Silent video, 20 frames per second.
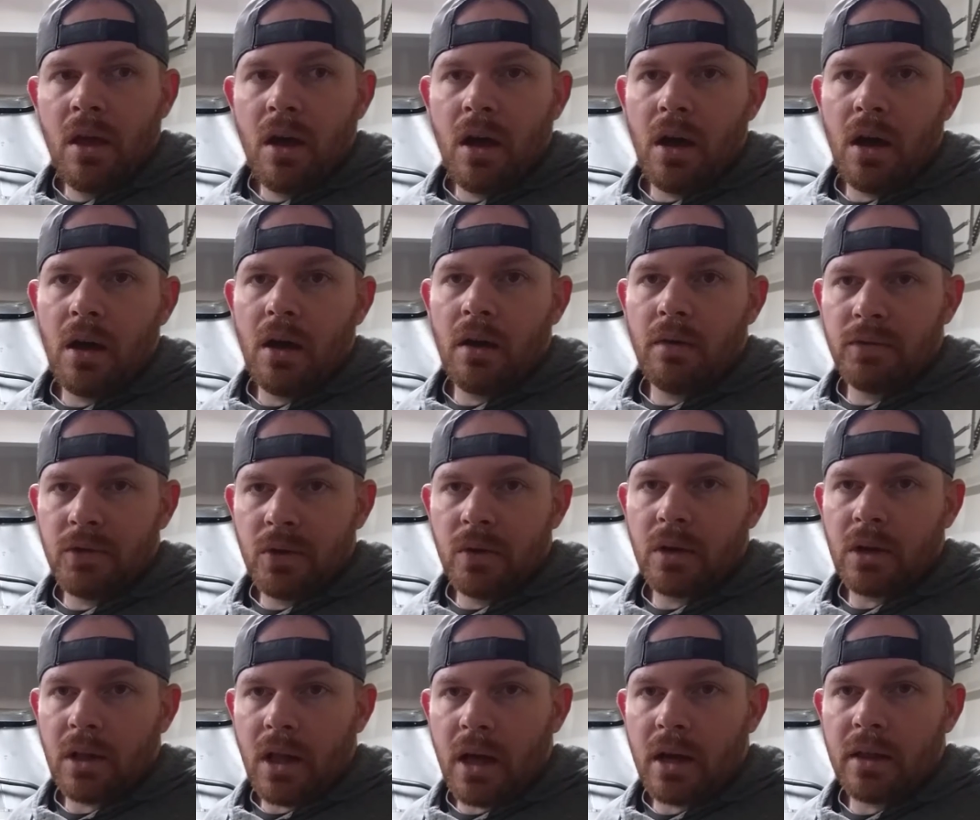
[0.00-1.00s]

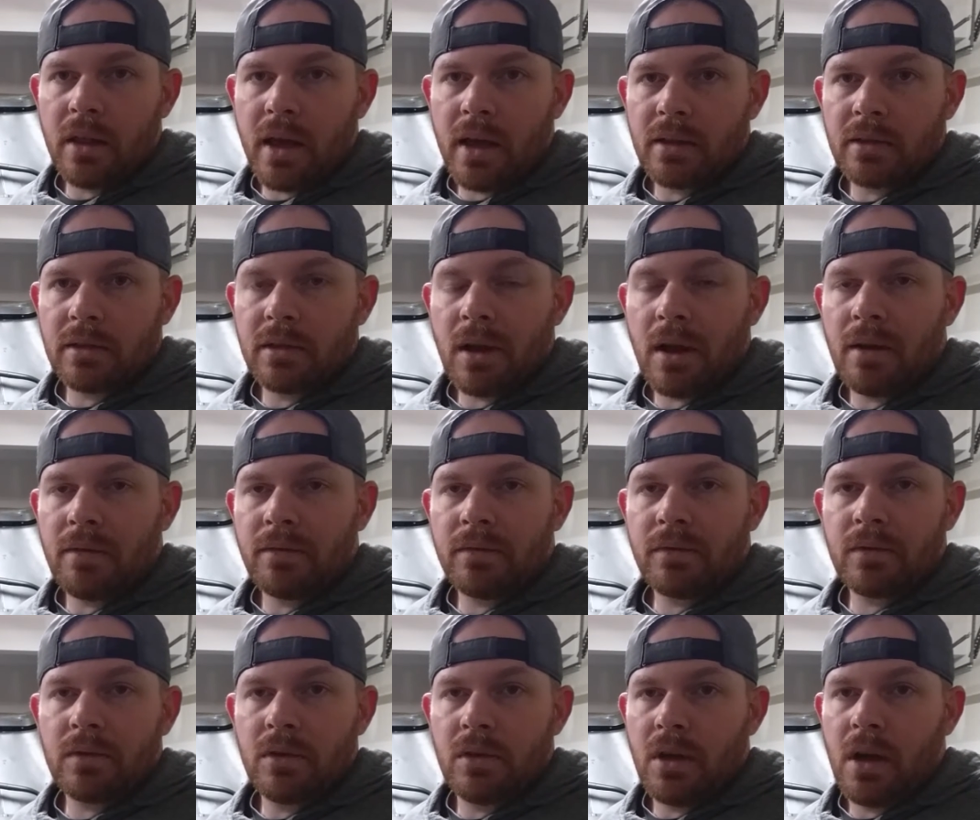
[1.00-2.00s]
a lot of that stuff.
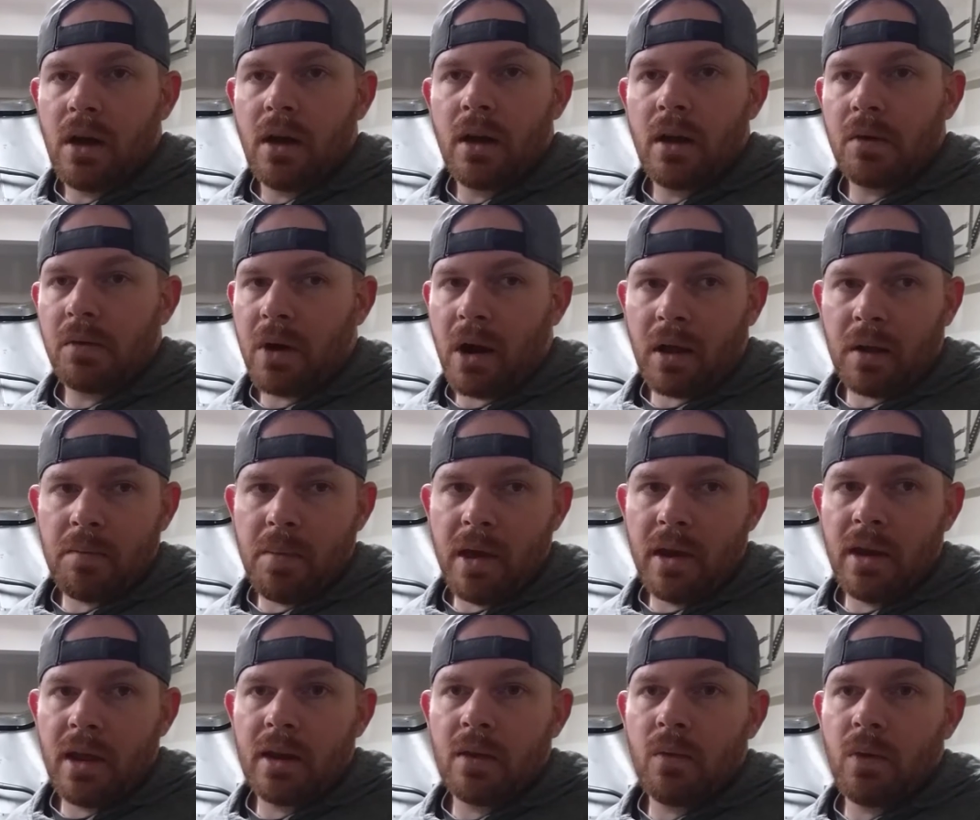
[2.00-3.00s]
You know, I
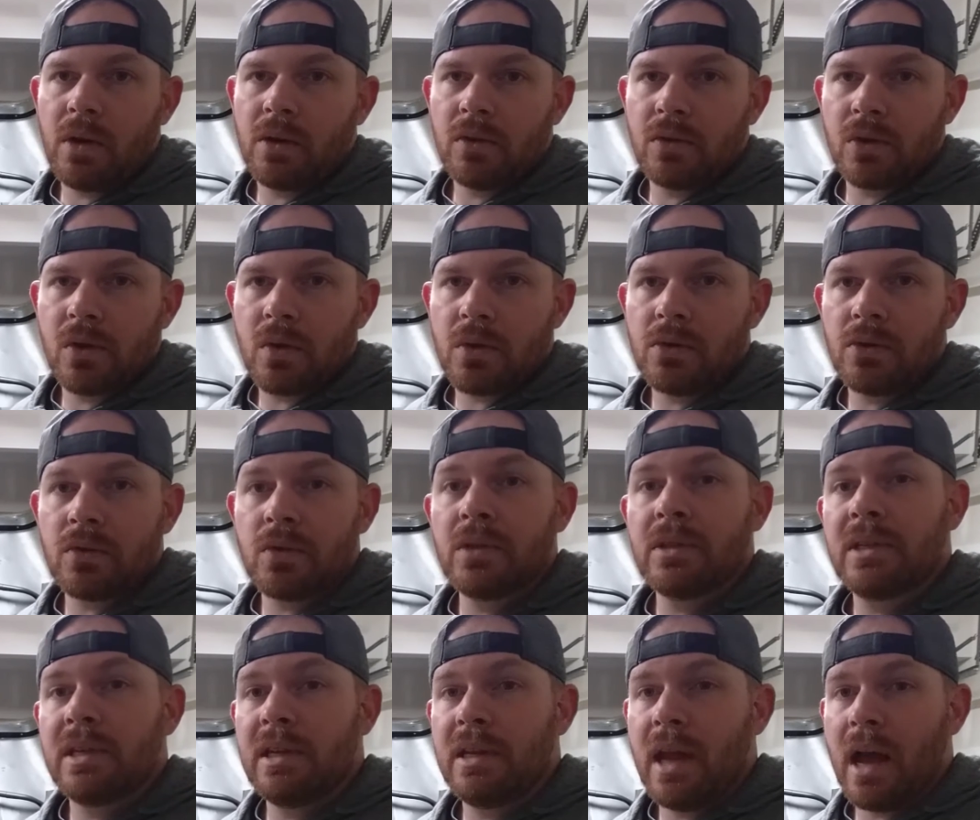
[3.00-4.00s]
recommend anyone who's going through a
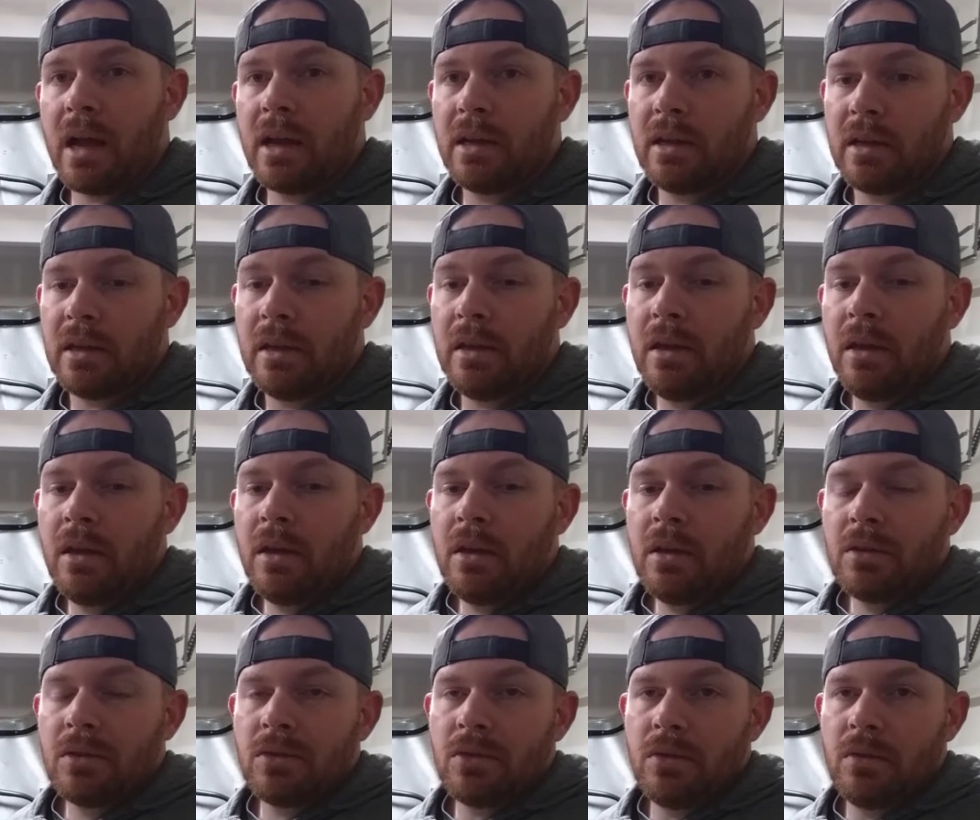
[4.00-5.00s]
T90
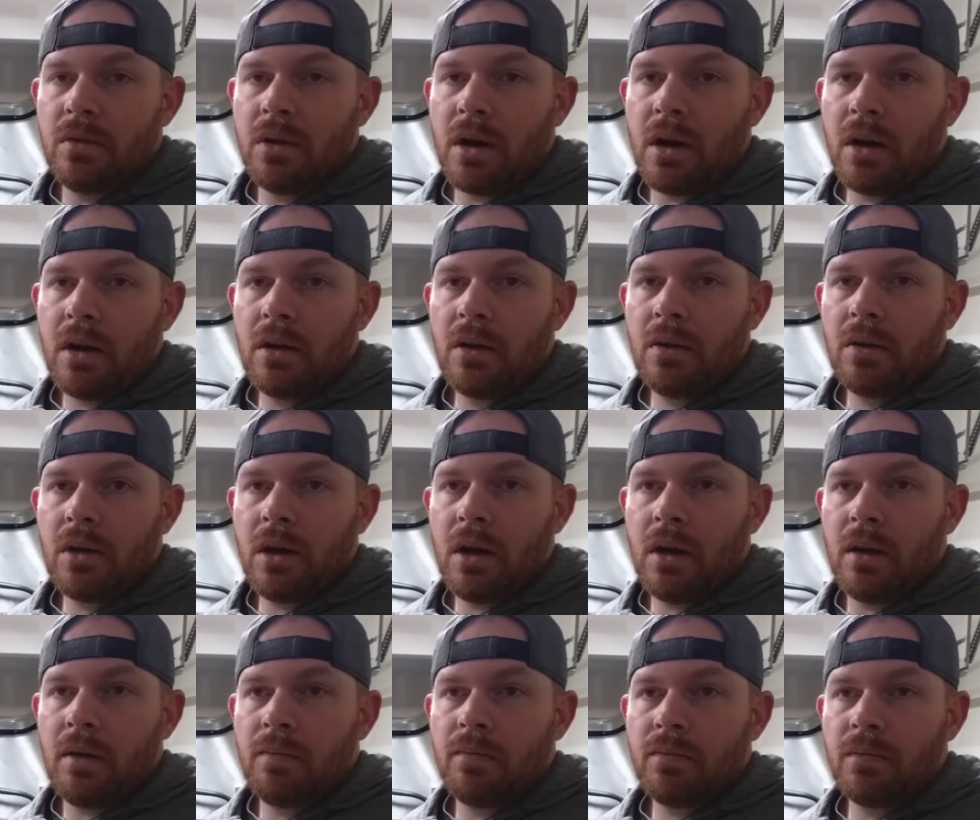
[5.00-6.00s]

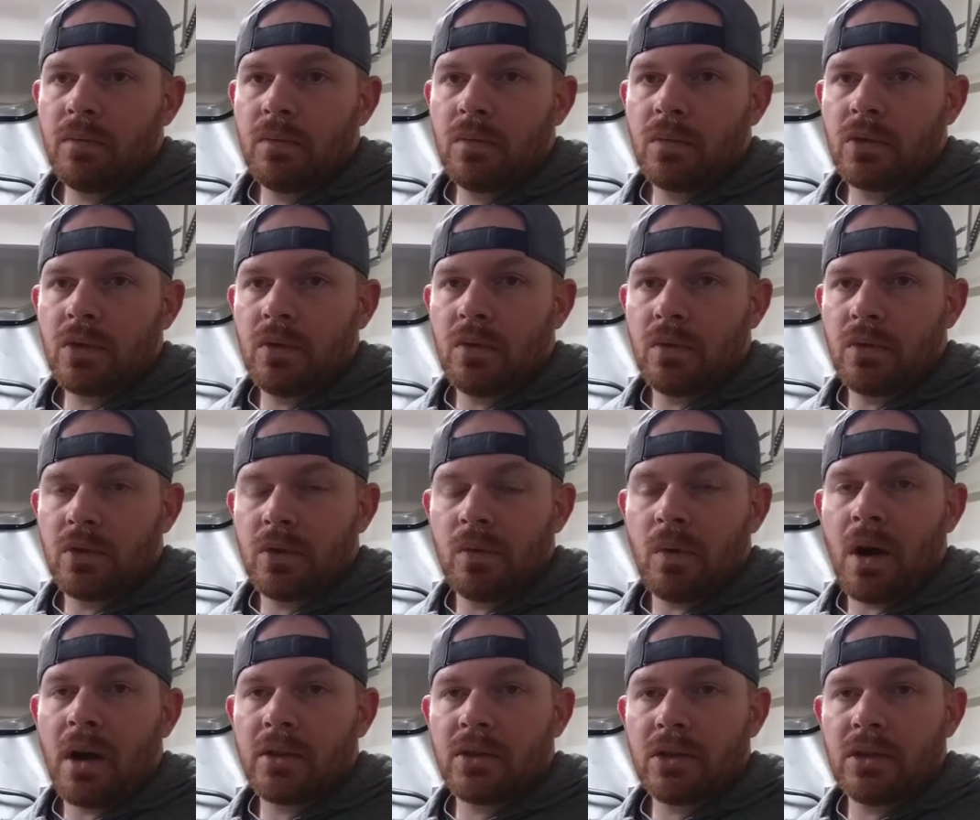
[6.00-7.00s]
to
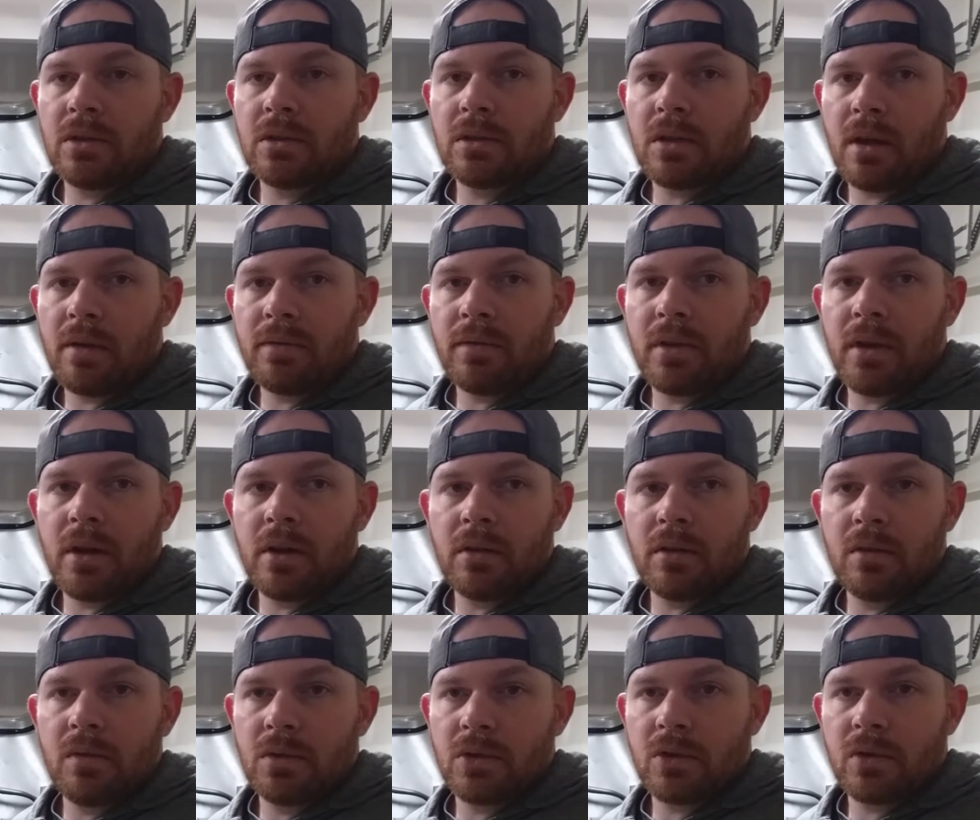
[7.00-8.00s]
watch his stuff there.
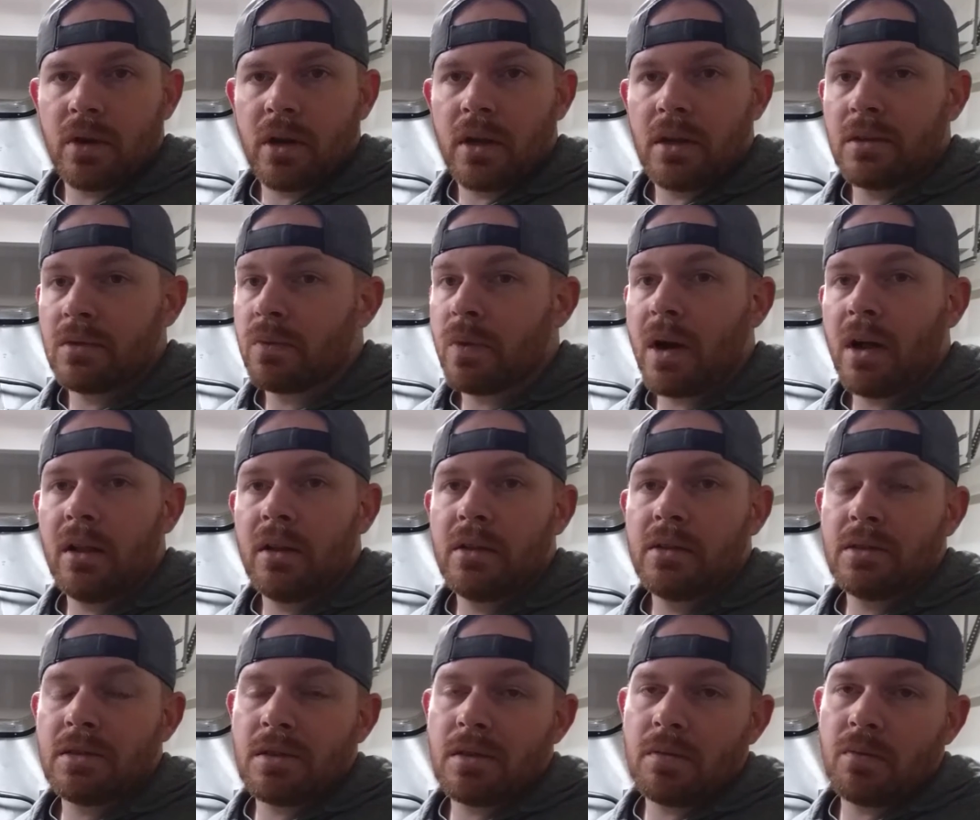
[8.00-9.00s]
That was great, as well
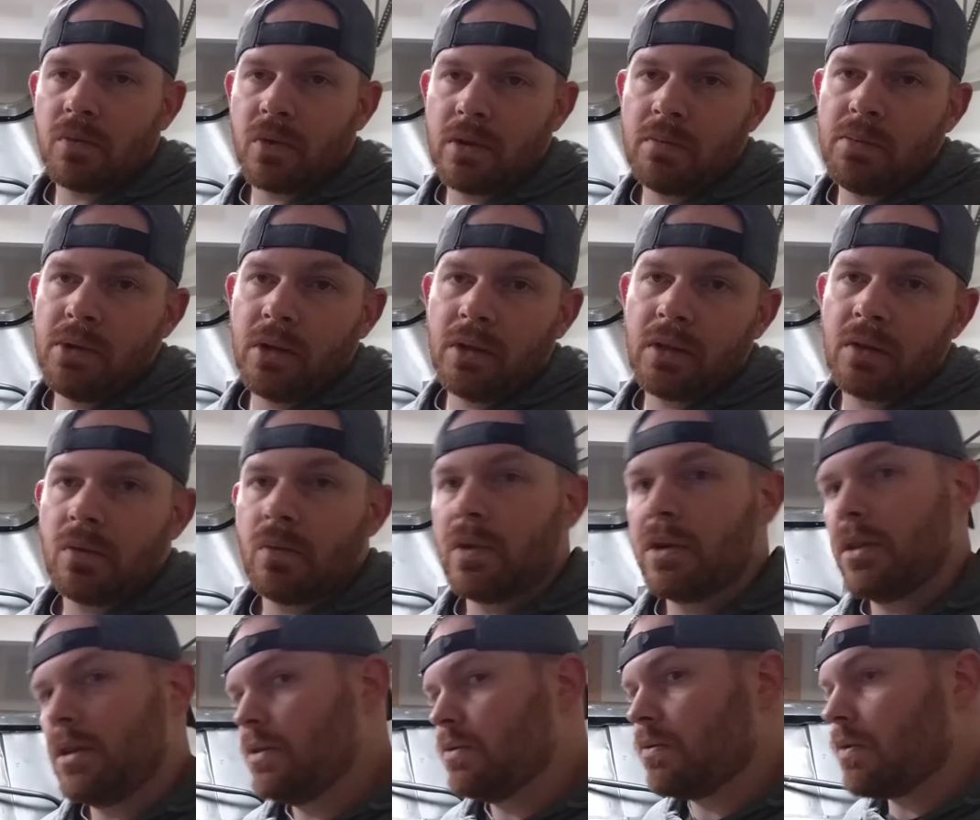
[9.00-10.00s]
as rebuilding
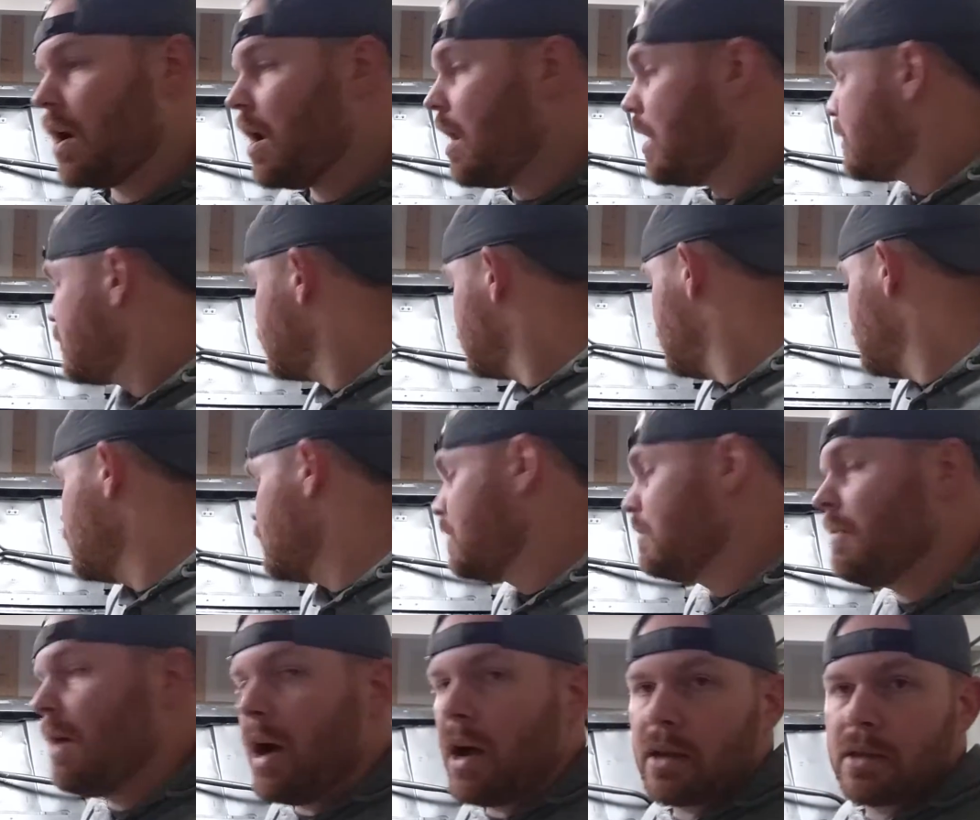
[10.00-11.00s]
one of these Ross steering
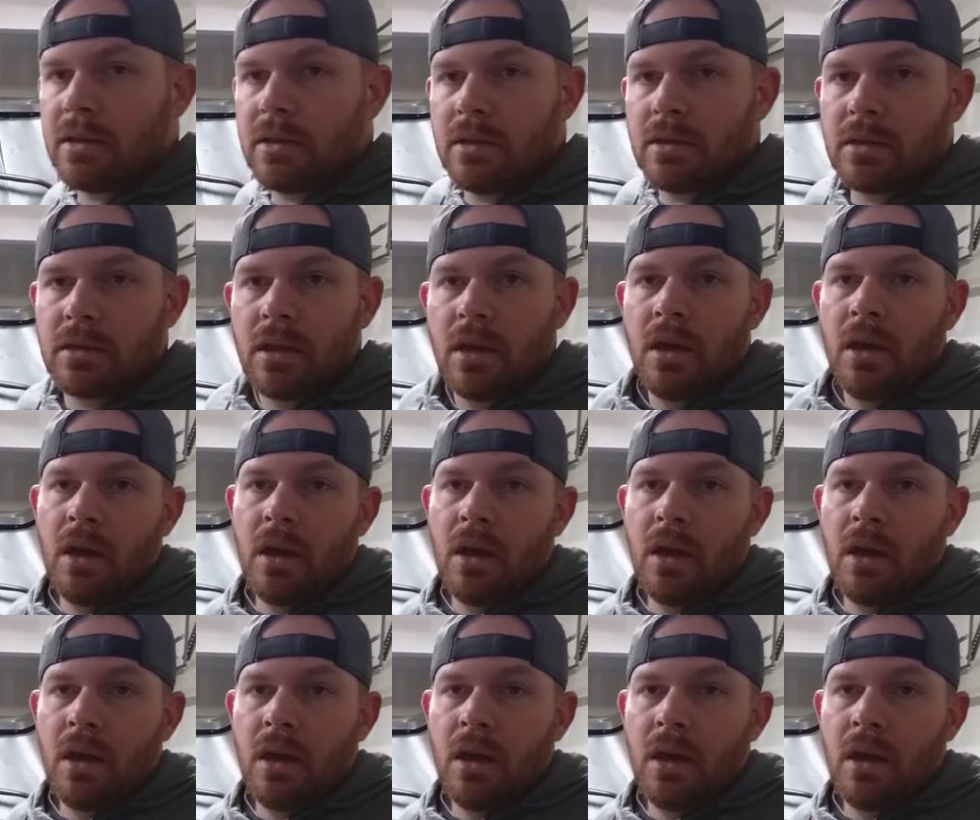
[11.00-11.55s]
boxes.